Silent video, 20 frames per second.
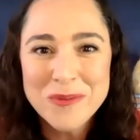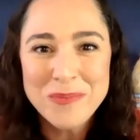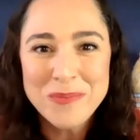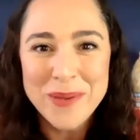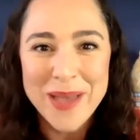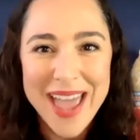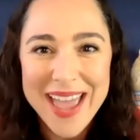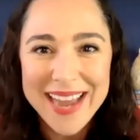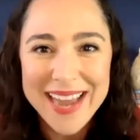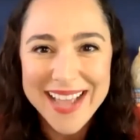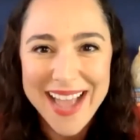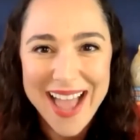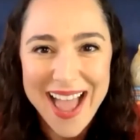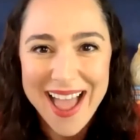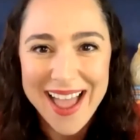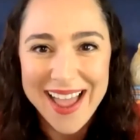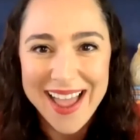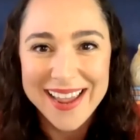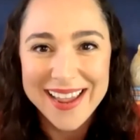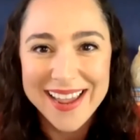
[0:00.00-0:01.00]
pet
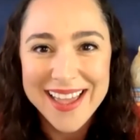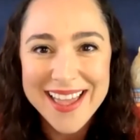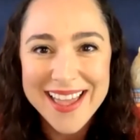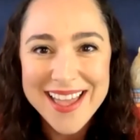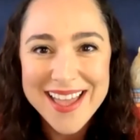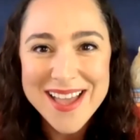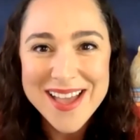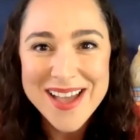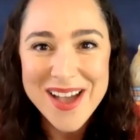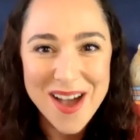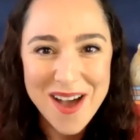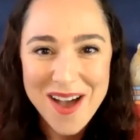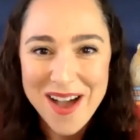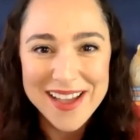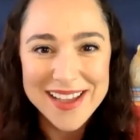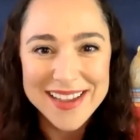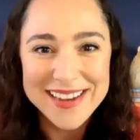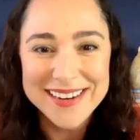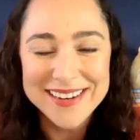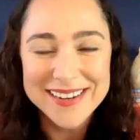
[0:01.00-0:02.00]
guy
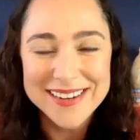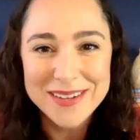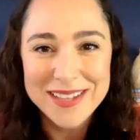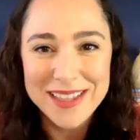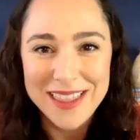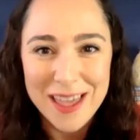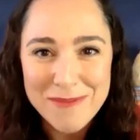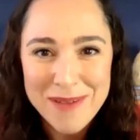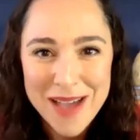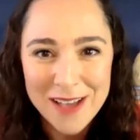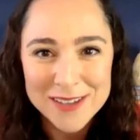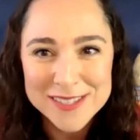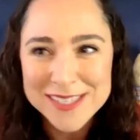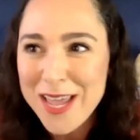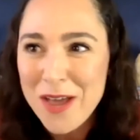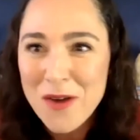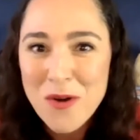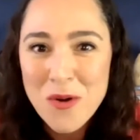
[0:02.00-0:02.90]
on Clubhouse?